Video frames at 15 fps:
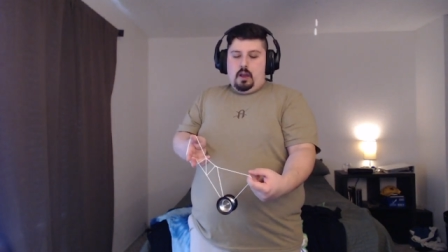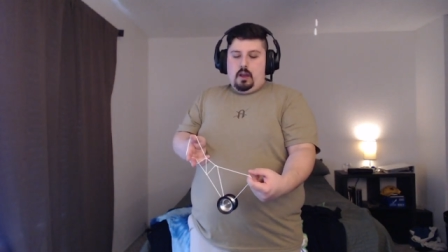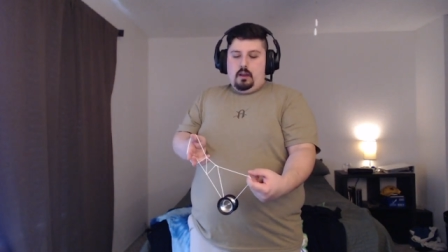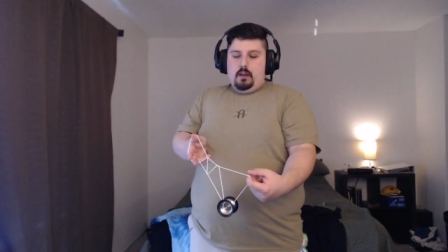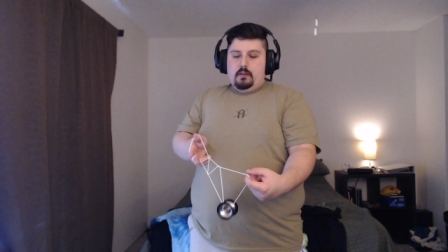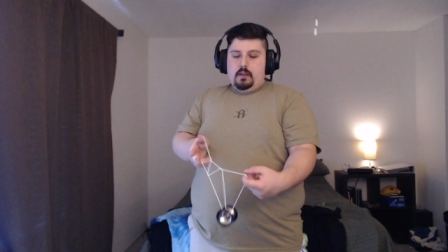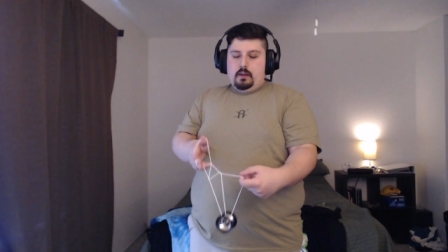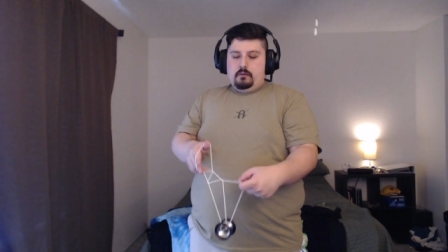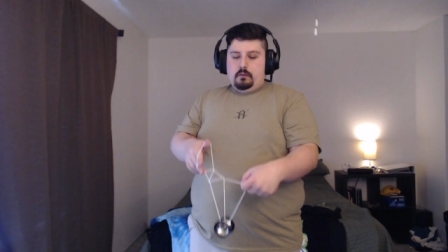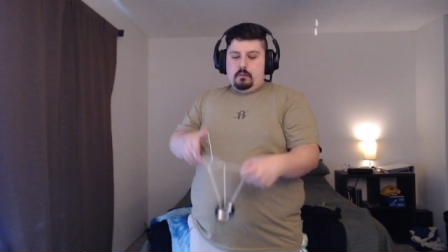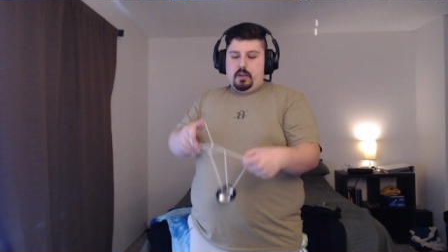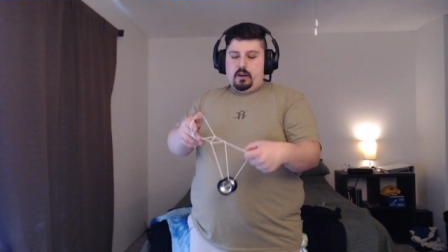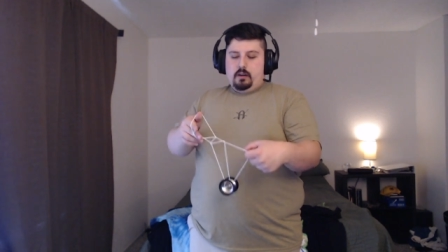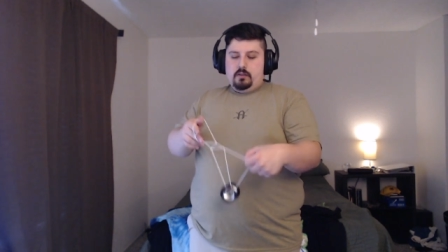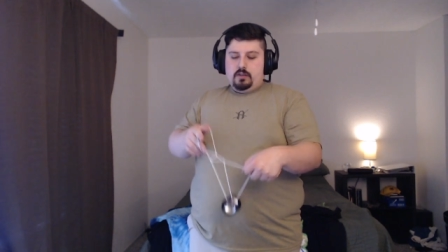And then from
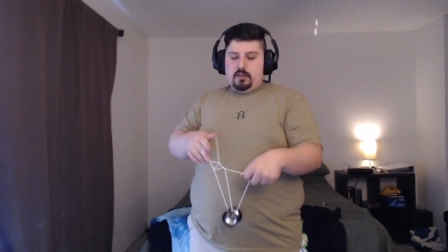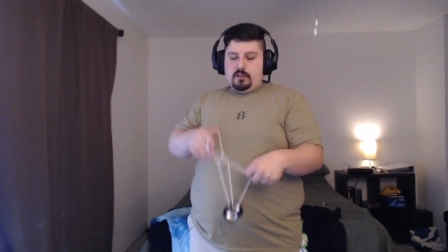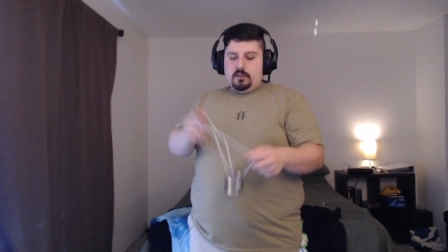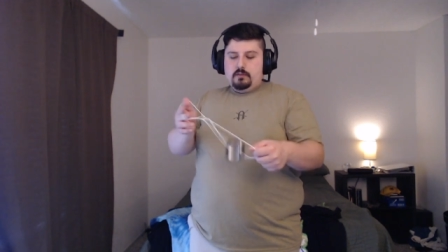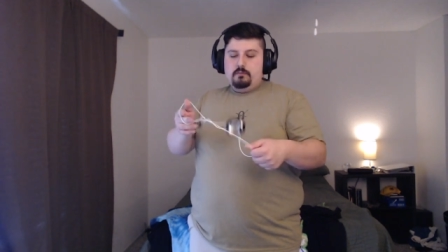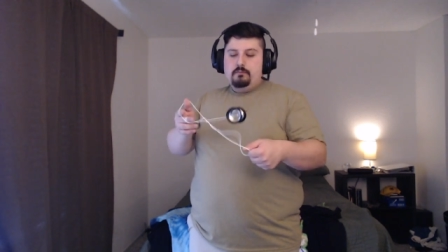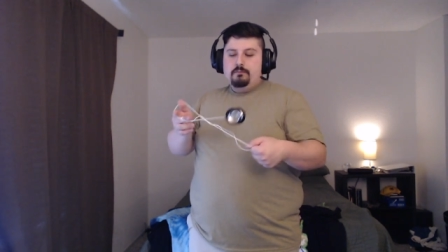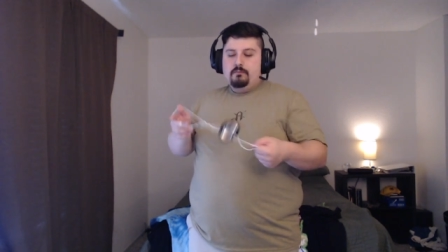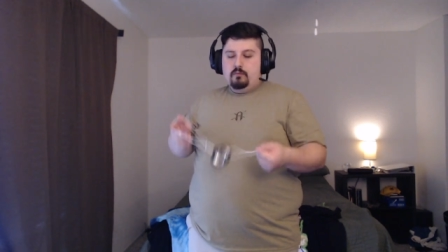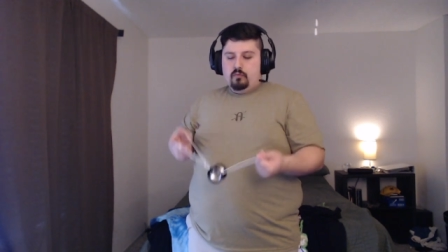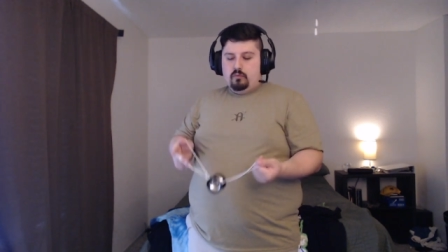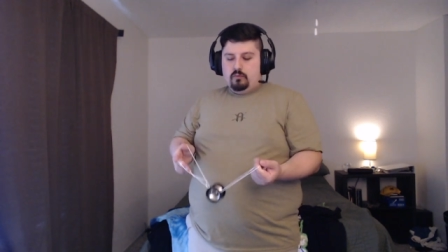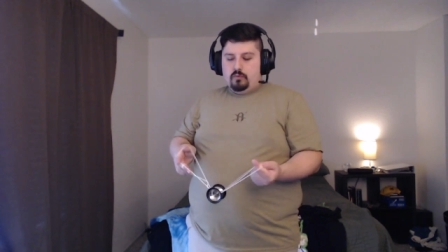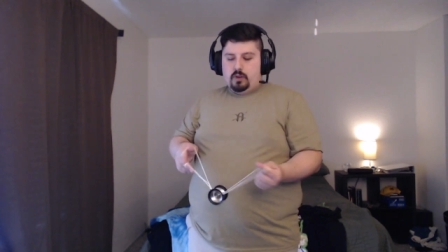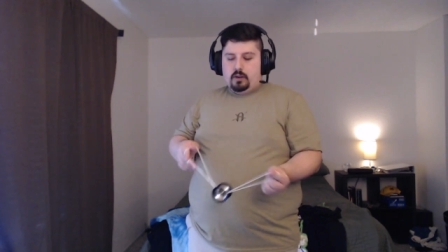there, just
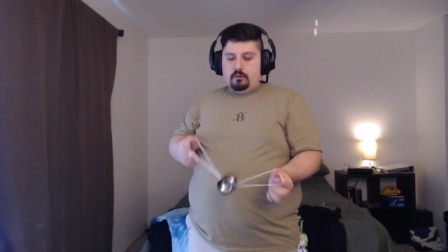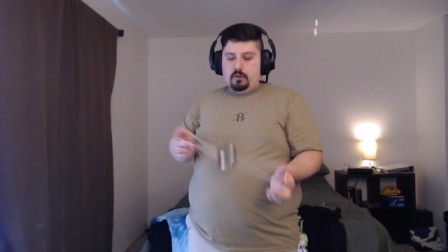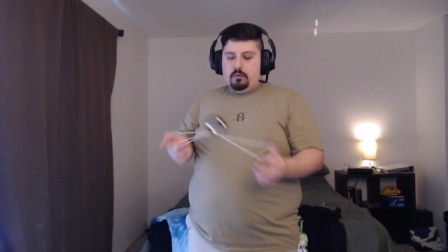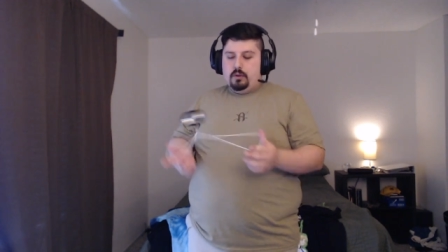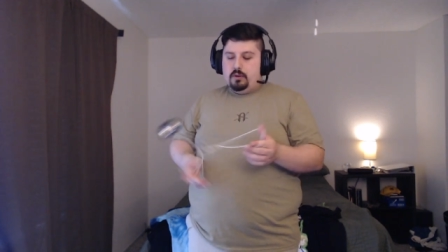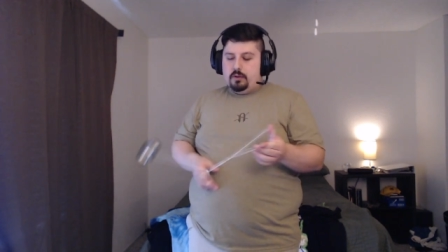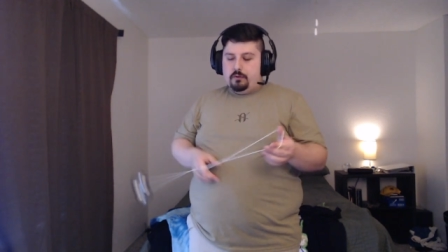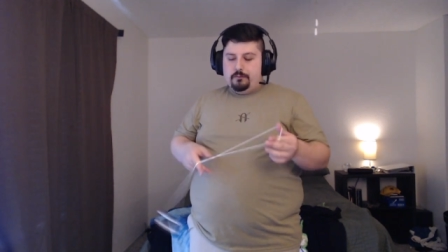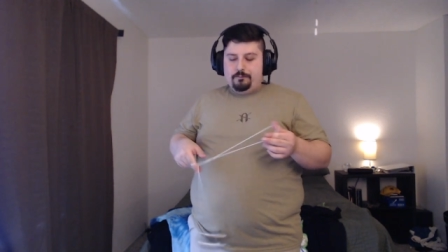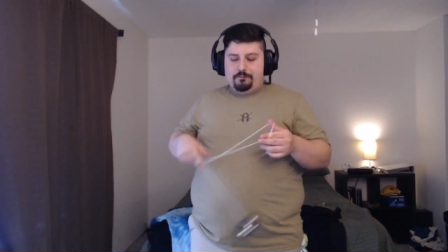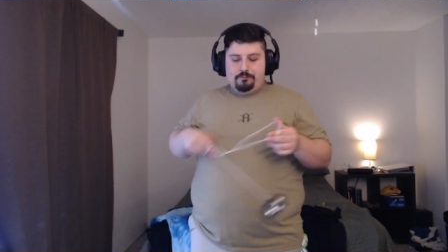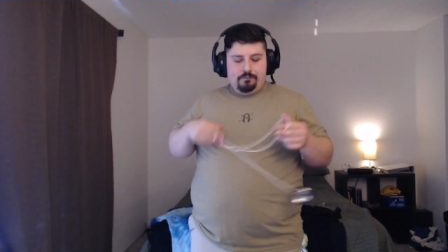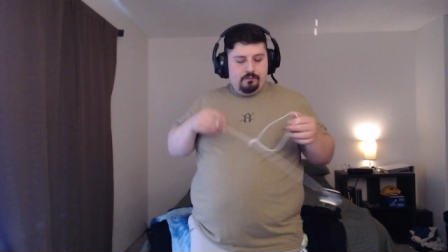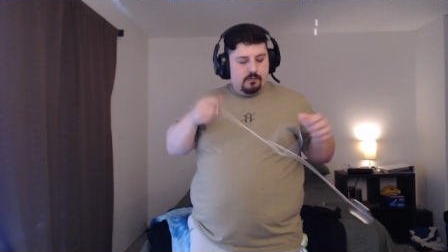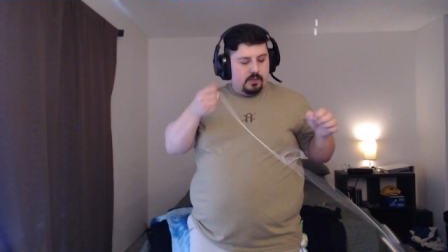whatever you want to do
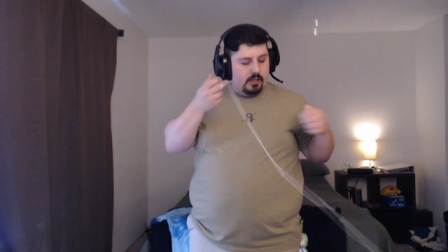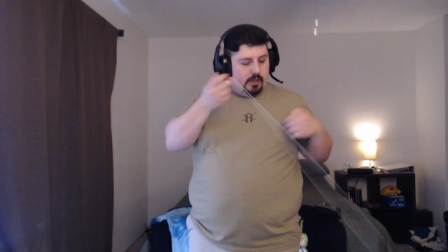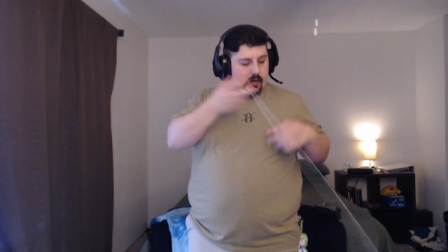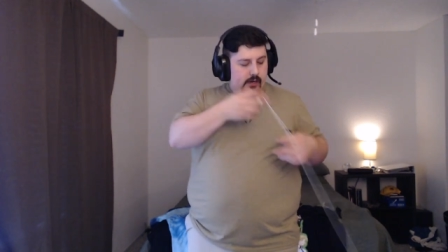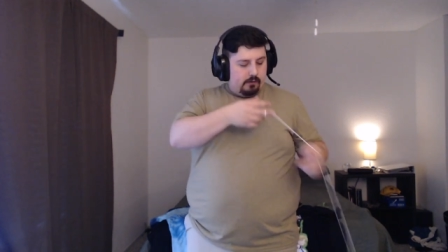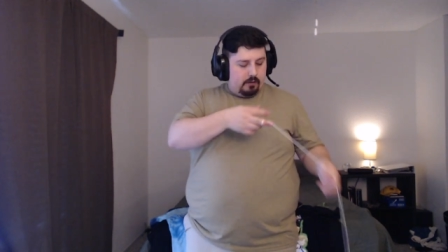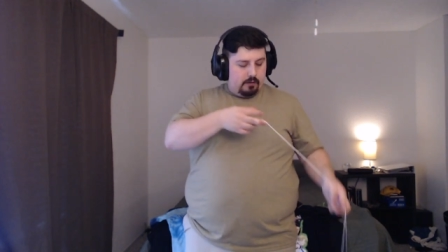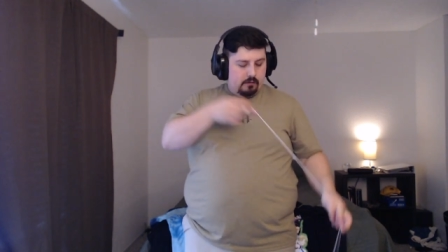to get out of it.